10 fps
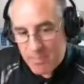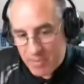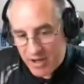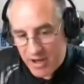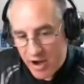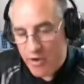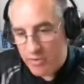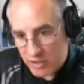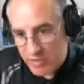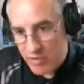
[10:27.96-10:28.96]
happen
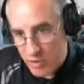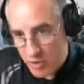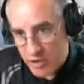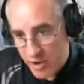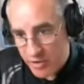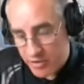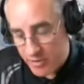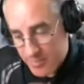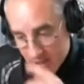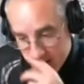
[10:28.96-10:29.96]
narratively for your
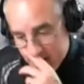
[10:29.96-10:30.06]
character.